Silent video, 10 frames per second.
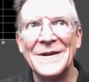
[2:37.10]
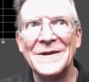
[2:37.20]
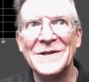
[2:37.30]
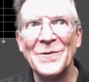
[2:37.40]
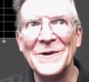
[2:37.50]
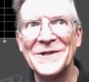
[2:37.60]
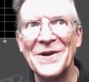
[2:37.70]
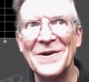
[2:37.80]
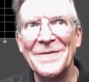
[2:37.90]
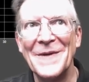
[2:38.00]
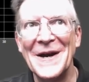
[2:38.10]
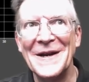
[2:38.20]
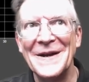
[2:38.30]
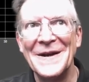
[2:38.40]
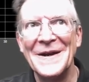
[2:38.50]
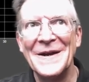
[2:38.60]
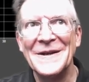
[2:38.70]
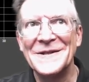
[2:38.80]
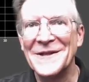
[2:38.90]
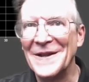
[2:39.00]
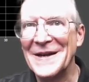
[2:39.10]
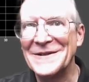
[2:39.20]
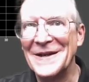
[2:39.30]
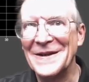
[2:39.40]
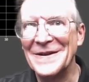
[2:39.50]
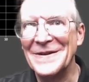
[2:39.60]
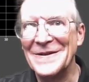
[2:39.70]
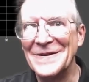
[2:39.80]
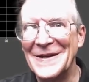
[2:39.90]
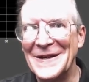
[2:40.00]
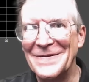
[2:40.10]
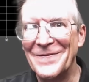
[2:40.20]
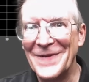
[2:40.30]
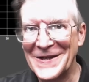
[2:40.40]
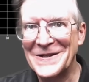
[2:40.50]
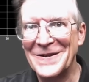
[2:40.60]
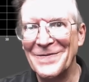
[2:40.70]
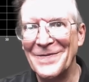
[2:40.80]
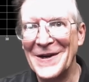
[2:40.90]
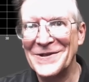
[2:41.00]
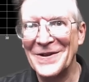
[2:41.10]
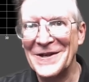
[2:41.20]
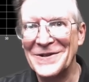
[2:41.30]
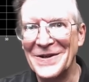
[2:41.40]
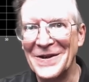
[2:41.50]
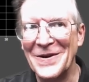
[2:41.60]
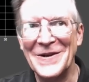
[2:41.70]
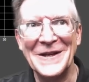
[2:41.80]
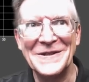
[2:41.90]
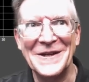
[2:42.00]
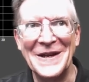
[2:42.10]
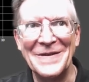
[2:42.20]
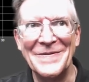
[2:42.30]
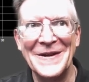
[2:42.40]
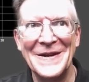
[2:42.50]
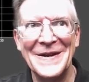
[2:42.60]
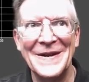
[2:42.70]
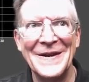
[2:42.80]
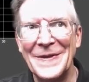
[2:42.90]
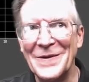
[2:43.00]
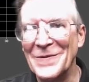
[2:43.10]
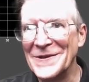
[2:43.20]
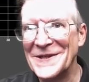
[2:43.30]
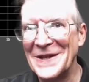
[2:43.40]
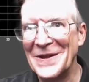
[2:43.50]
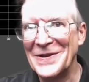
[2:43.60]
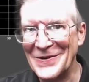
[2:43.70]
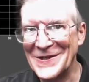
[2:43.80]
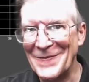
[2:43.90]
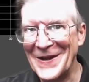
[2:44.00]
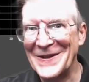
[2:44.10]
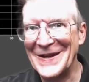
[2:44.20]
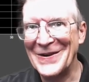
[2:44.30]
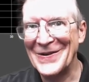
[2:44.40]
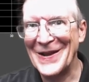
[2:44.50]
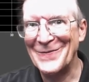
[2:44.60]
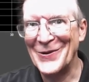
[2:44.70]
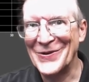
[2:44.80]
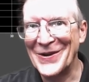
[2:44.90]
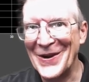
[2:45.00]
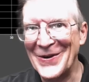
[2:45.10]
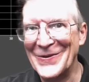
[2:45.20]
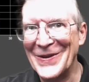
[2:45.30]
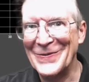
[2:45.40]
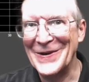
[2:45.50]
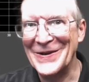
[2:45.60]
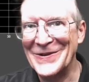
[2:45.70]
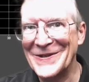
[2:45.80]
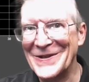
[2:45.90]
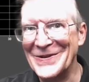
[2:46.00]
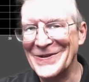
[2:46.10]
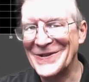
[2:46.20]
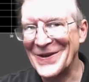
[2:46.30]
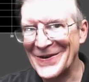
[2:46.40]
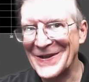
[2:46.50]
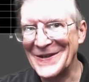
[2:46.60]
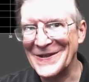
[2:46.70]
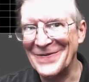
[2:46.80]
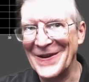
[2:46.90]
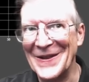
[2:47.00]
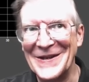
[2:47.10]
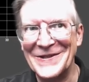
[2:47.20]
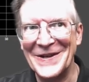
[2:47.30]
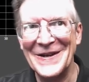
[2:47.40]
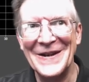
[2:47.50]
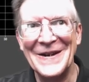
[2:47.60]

So we'll start by selecting the fixed modulation encoding scheme. Then we'll see that there's a button here labeled Go that we use to start the simulation.